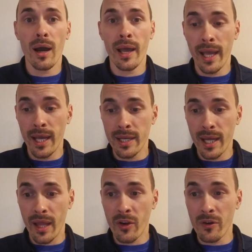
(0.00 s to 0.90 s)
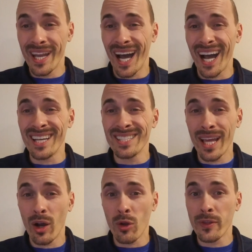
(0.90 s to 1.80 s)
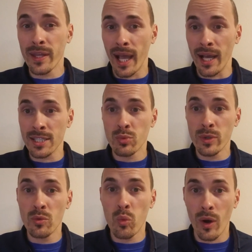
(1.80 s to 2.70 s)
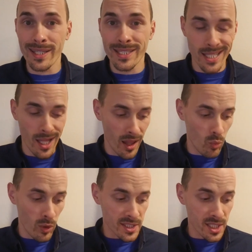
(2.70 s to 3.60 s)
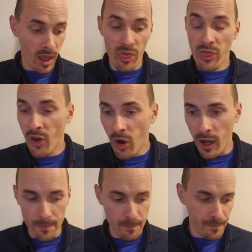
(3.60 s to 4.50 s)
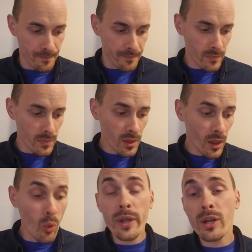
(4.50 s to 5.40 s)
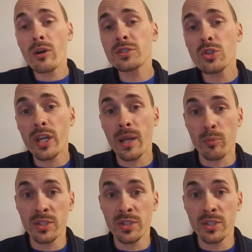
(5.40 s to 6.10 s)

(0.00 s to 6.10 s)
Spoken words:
and they're not as healthy as we once thought. We can also look at